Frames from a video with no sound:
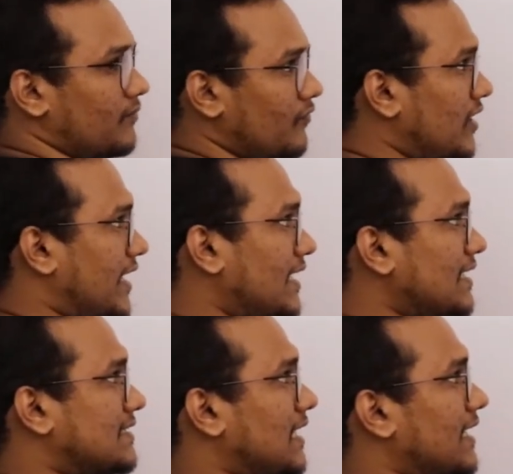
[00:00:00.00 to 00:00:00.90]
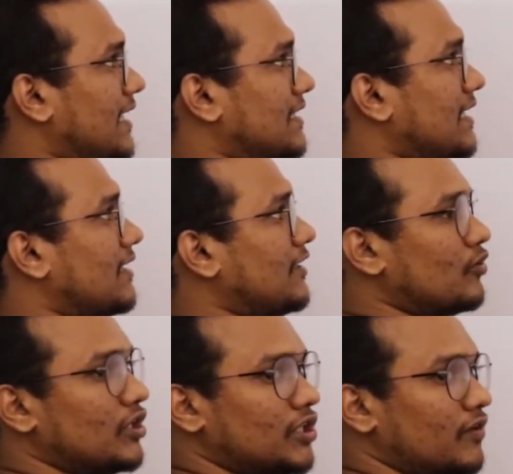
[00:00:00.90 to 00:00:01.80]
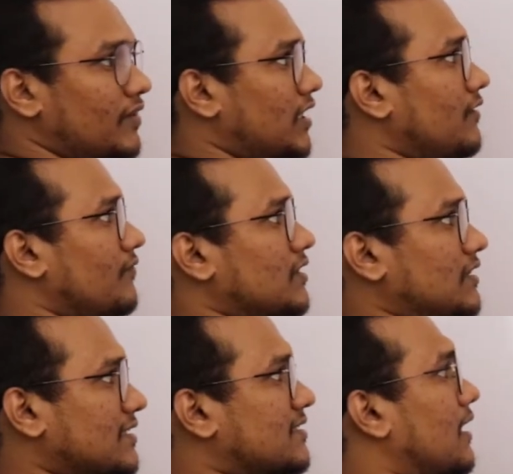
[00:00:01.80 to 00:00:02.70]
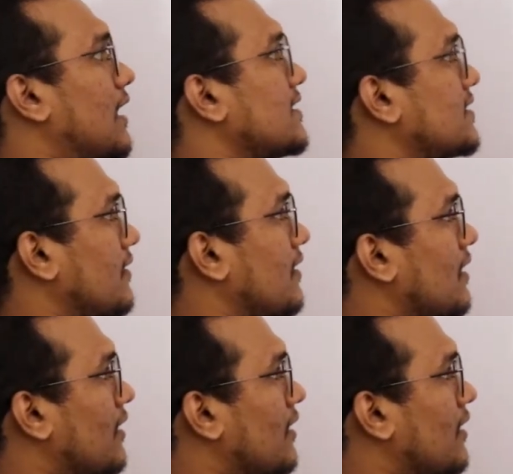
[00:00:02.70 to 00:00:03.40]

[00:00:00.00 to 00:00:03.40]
We can easily get the unit of E with this relation.